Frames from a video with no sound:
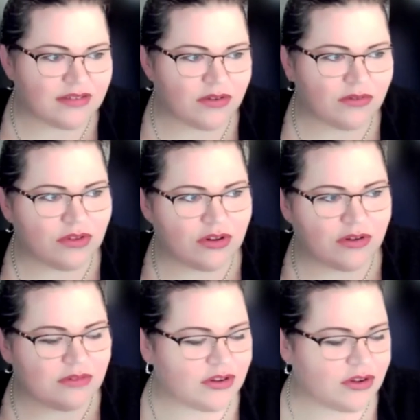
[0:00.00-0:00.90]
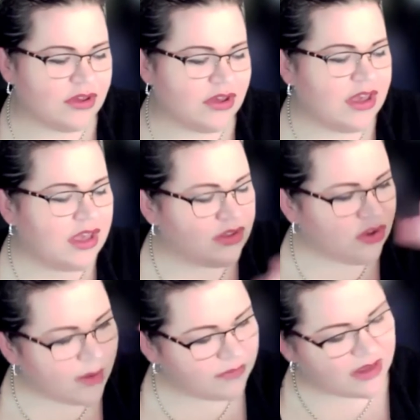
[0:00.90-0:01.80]
So, you know,
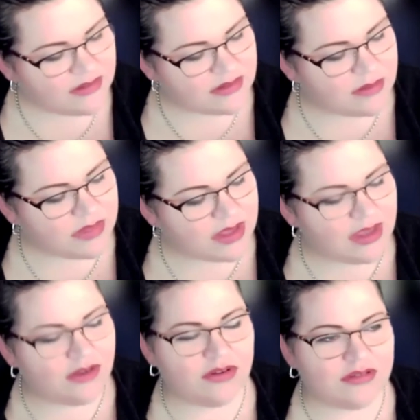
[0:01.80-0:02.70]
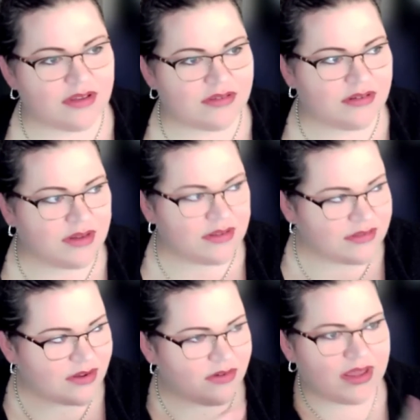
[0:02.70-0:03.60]
you update something here and it doesn't
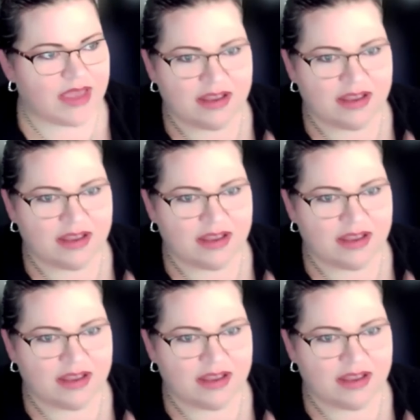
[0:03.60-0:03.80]
necessarily